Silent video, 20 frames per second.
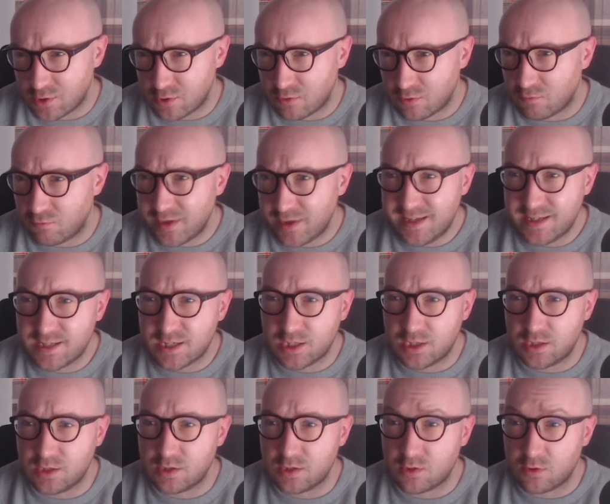or
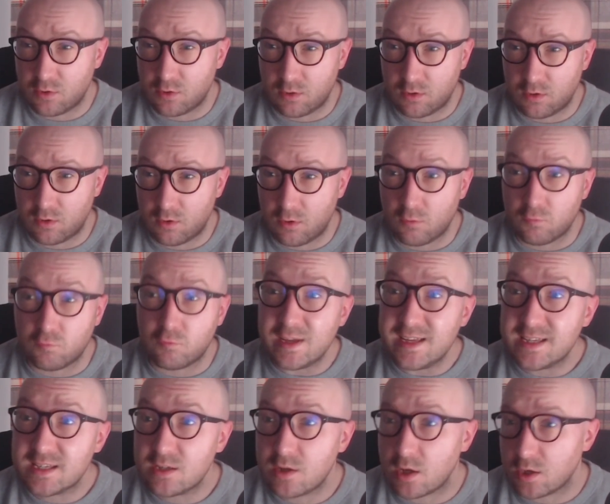reasons or
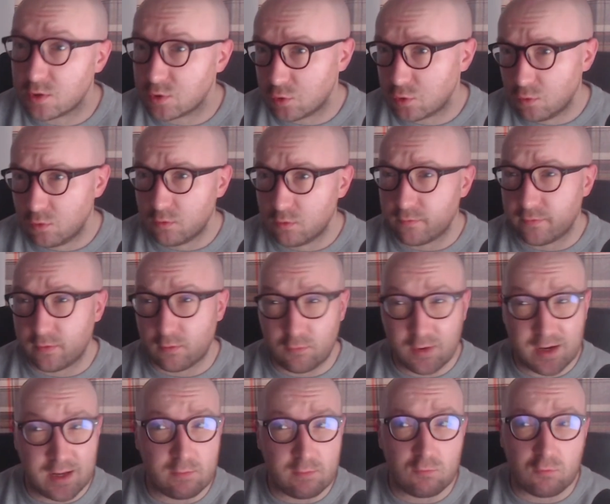reason at all for
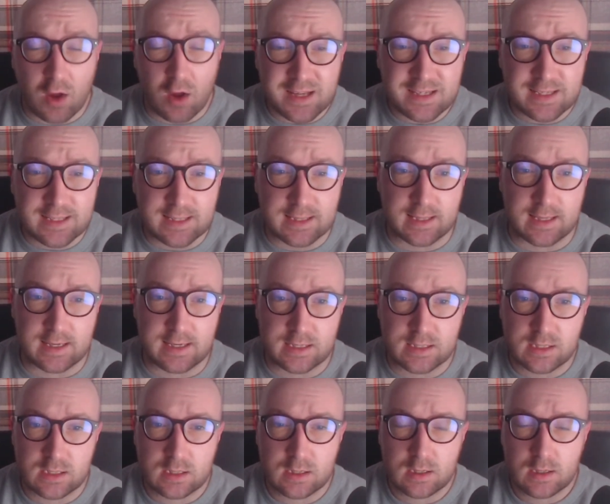really writing
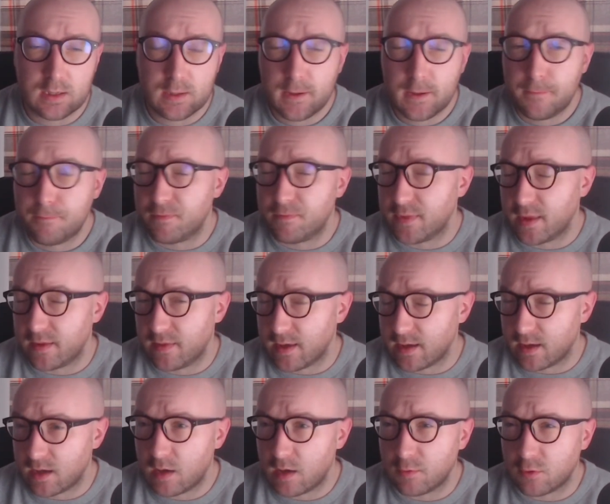these, and
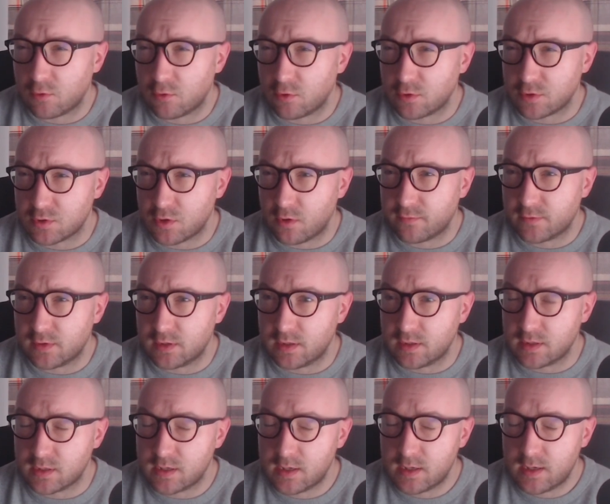they come across often
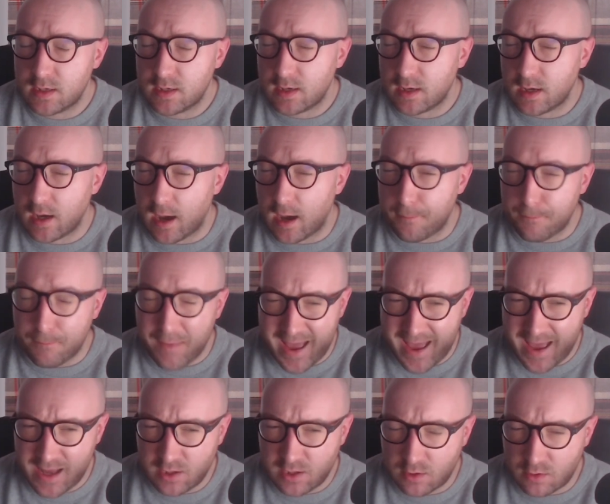as a
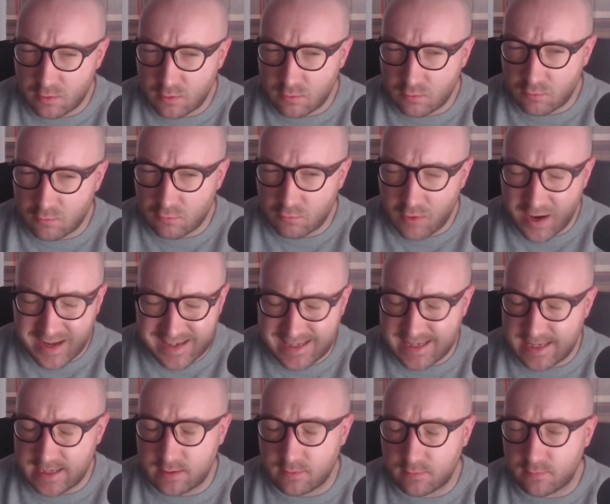man
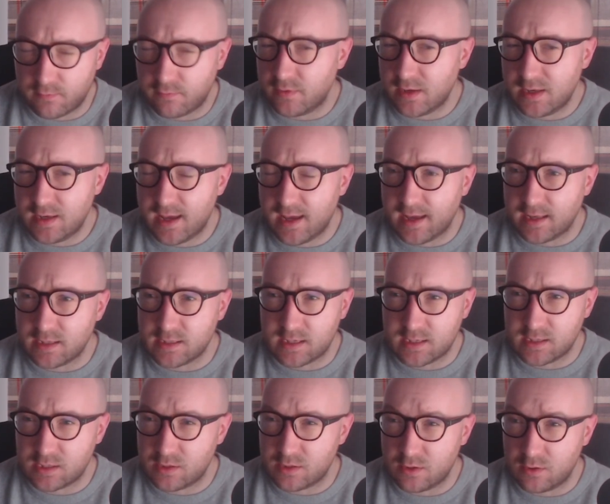writing vignettes
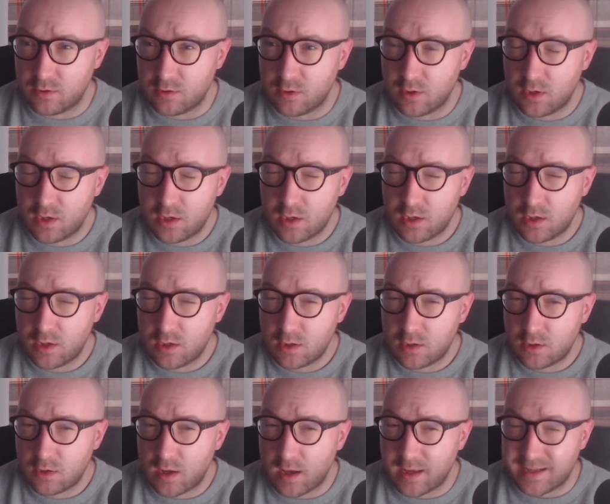as to
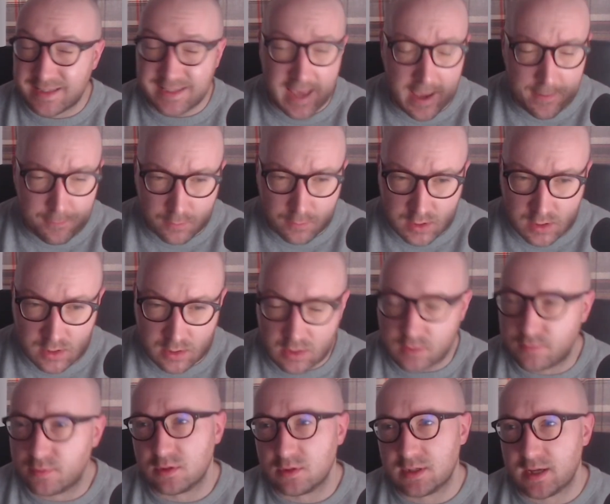attempt
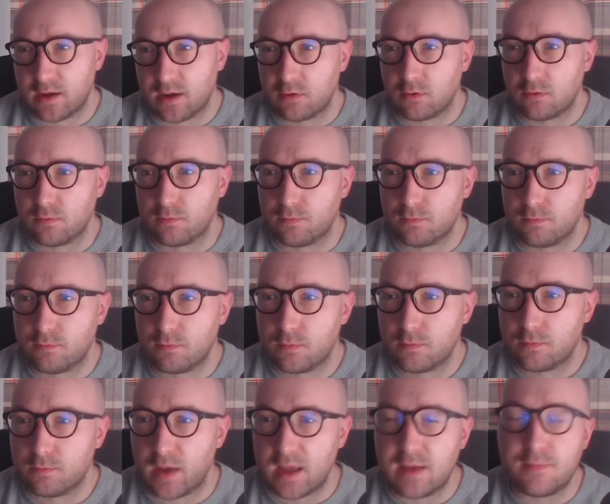to put down on
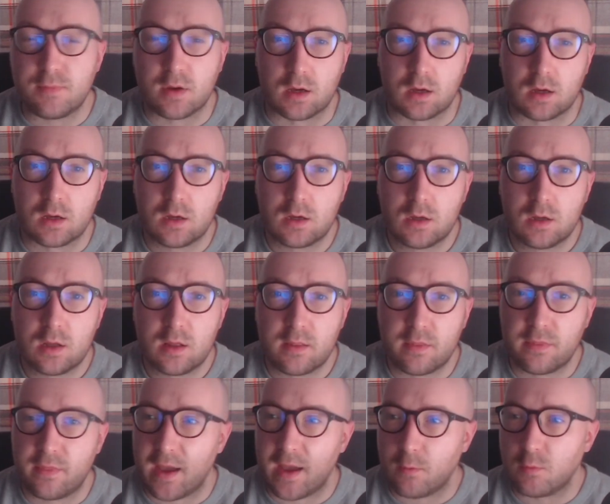paper
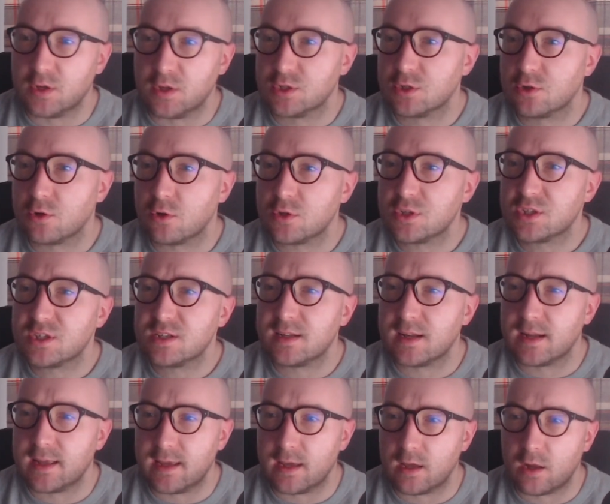that which
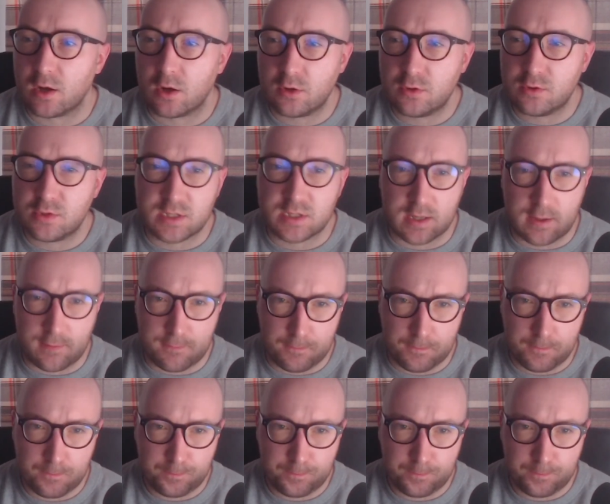constantly eludes him.